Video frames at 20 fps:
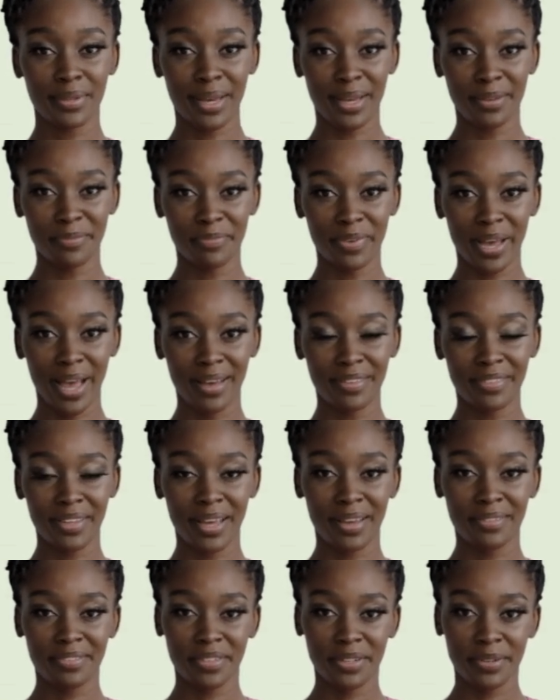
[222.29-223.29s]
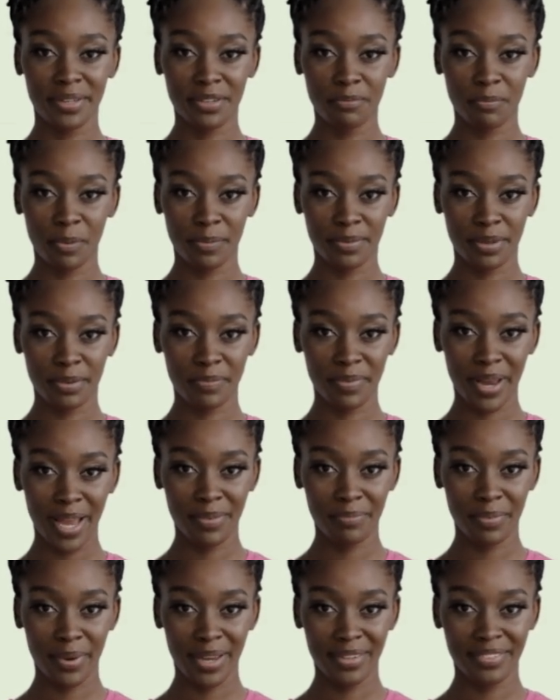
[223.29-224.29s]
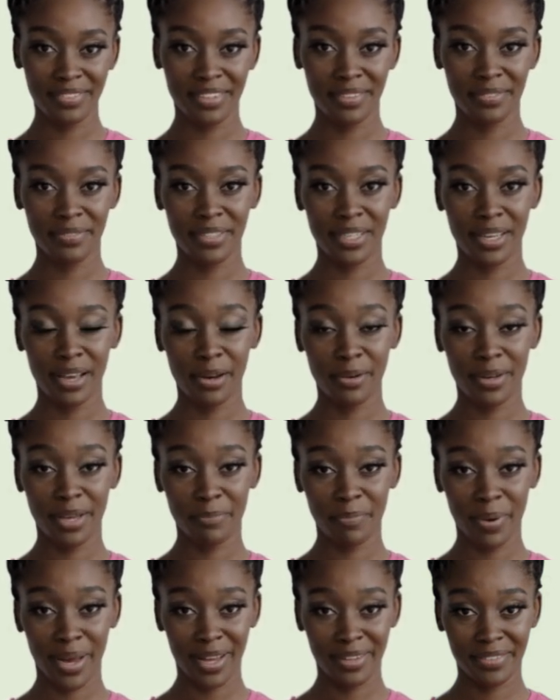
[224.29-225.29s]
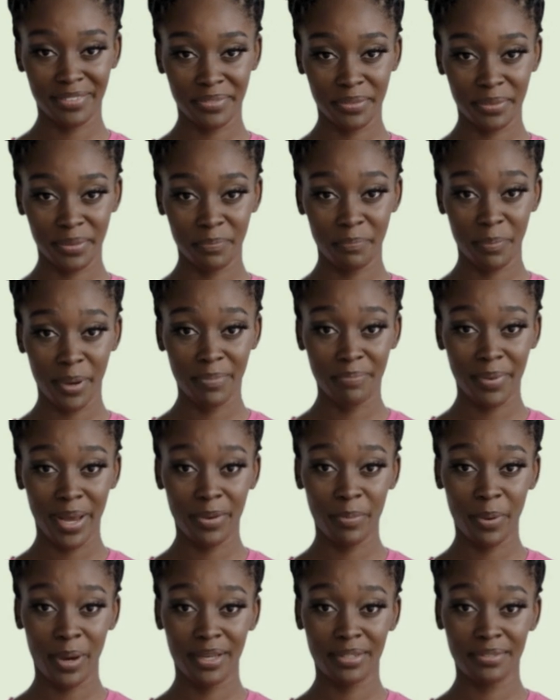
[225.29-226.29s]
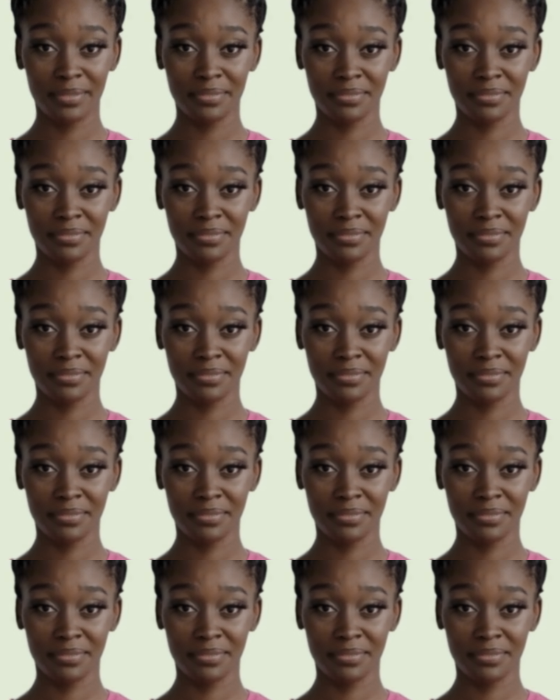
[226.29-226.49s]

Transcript: In fact, they are so small that red blood cells can only pass through them one by one.